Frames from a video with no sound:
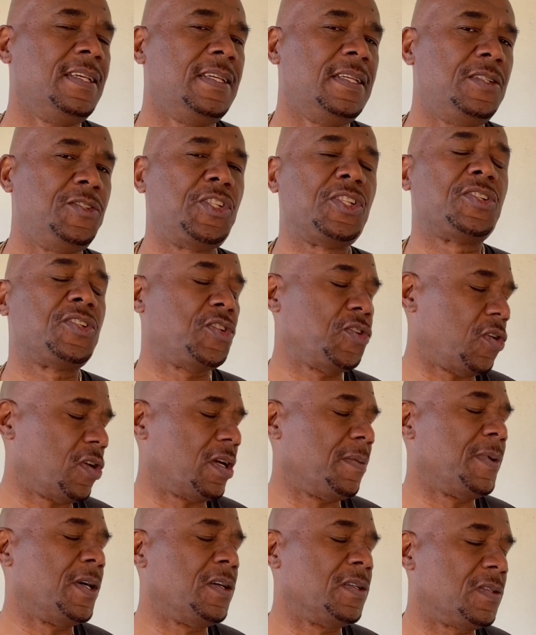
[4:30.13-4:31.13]
just talk
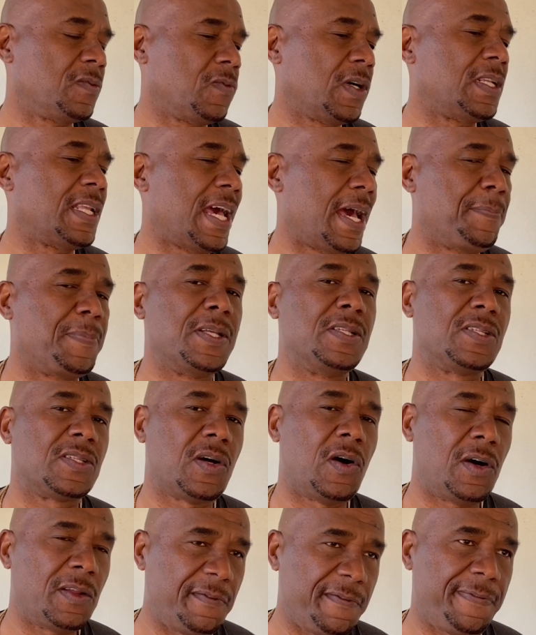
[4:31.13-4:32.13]
about what happens
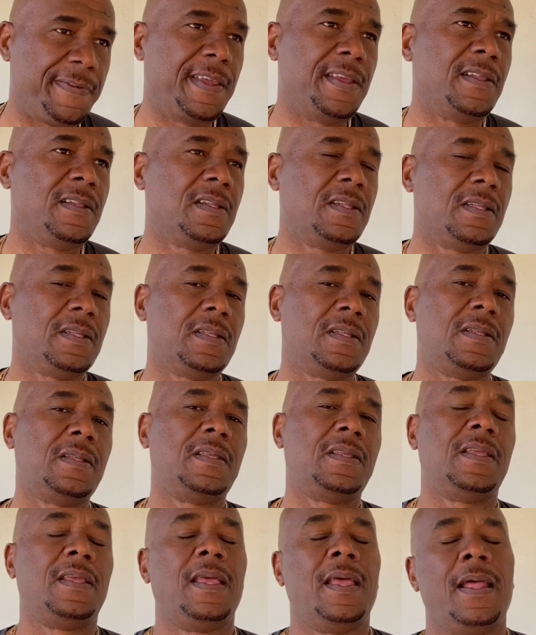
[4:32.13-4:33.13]
on field,
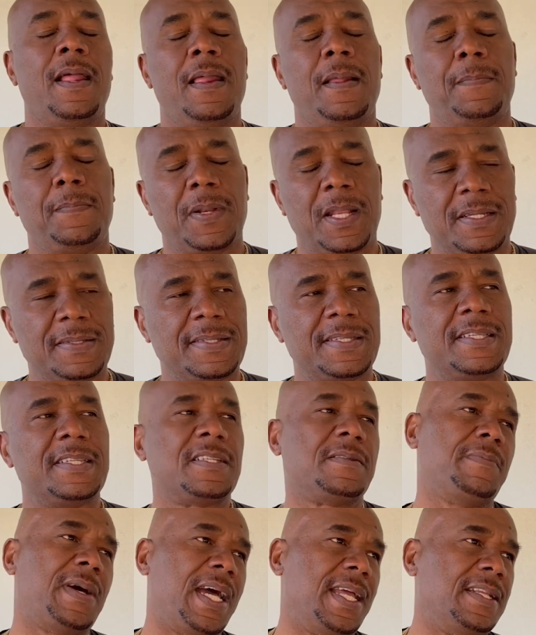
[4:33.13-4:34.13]

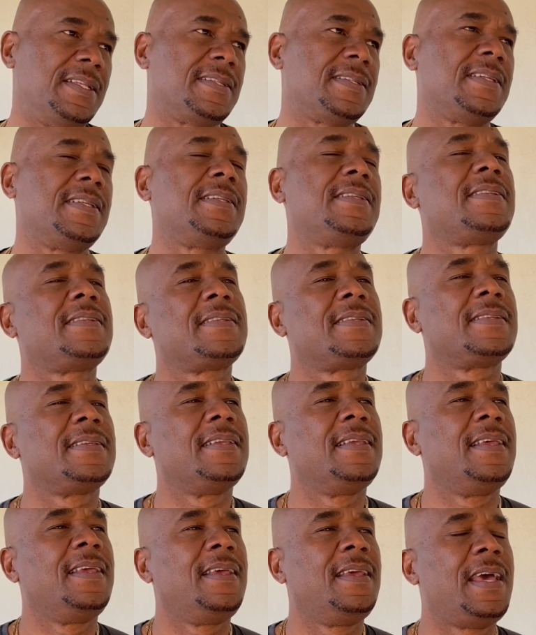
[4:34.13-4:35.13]
pluses, minuses.
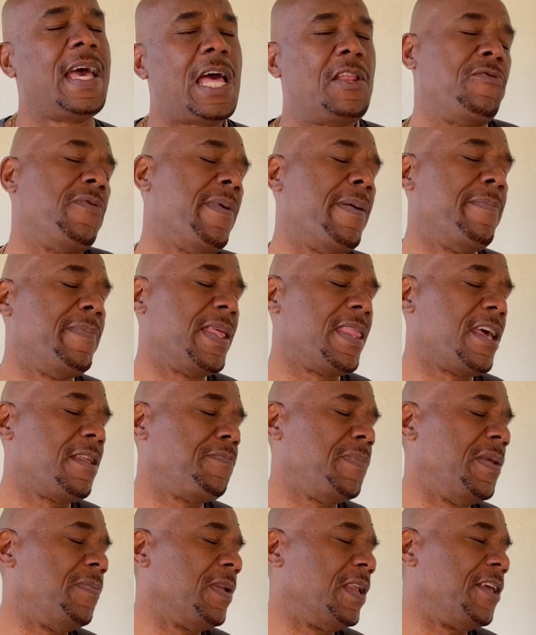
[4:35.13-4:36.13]
I remember that
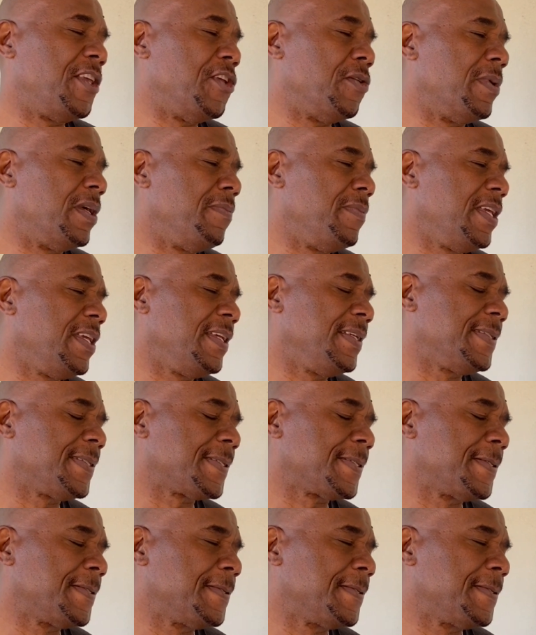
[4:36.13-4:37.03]
people are even beings.